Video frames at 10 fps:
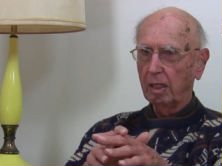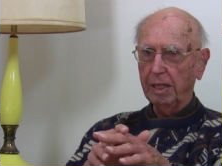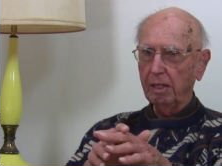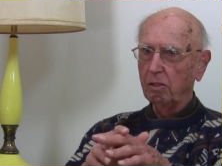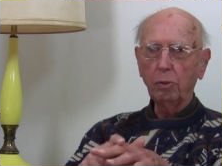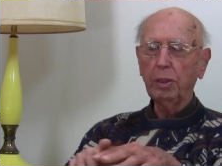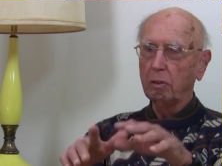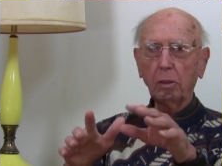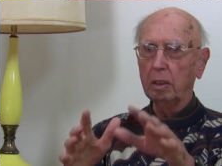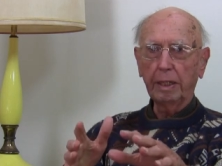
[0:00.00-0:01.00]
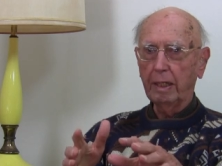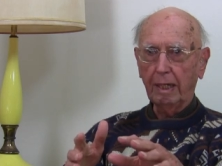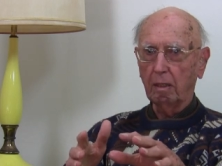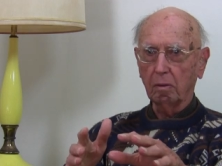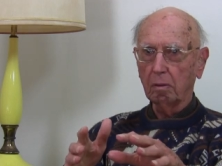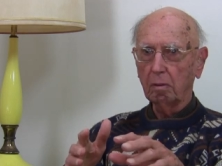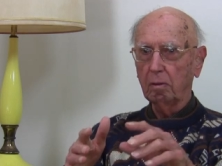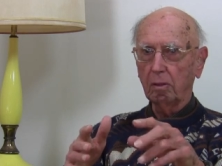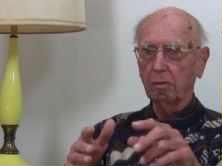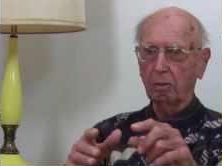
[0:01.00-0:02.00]
He knew he couldn't get out
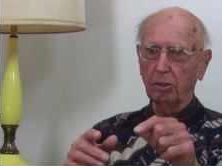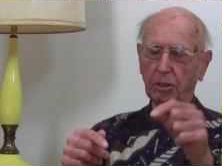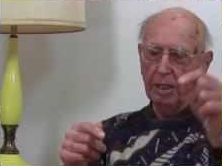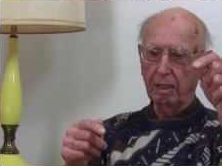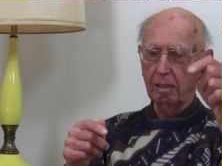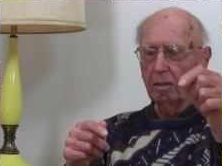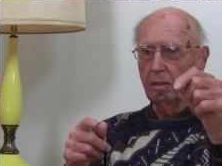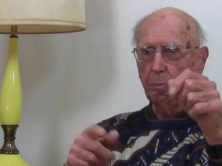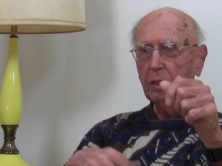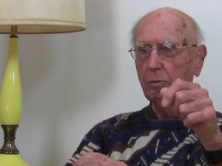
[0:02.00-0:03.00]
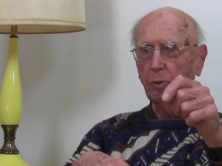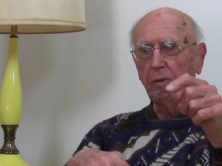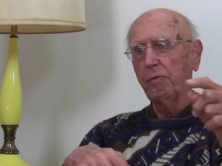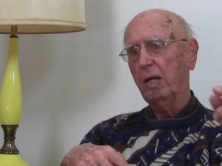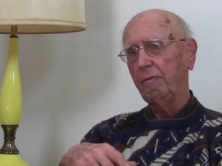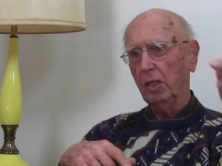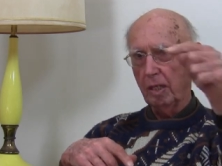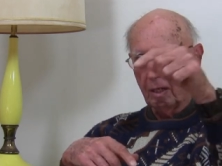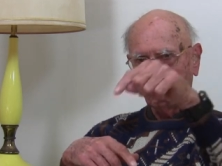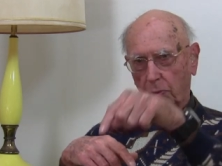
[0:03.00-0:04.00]
because you had on a B-25 you
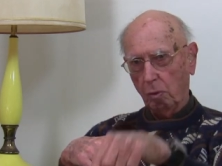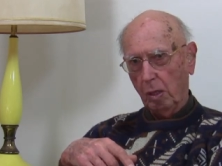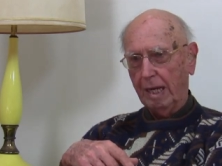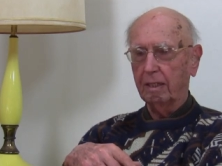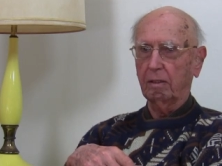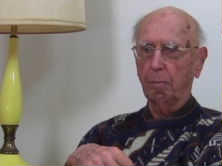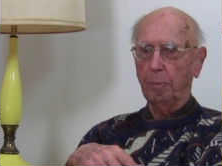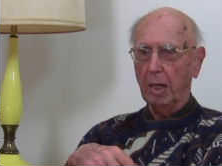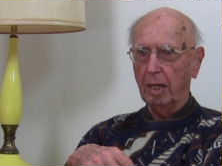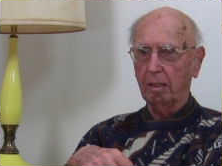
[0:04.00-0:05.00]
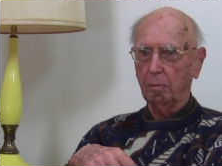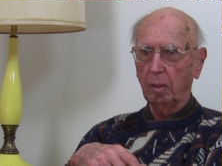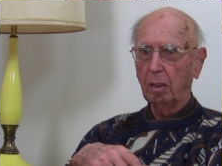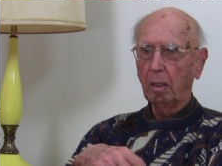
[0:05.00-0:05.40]
got to crawl out the bottom